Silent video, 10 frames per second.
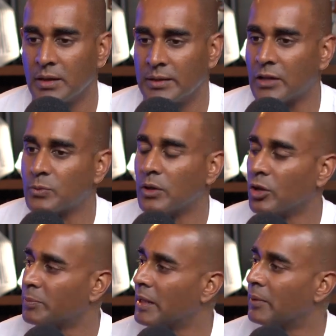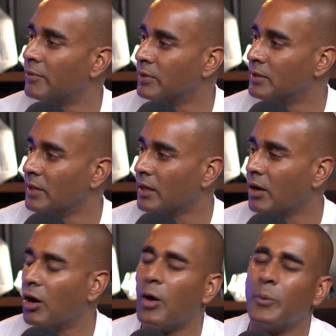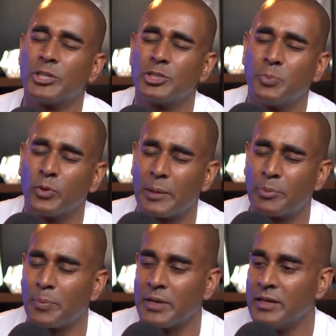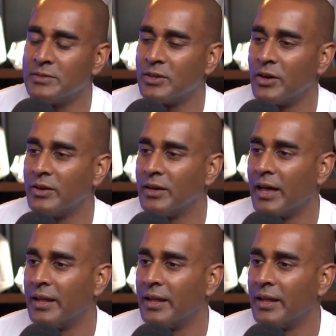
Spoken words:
That's where a lot of people I feel is like, oh, I wish I just bought that property years ago.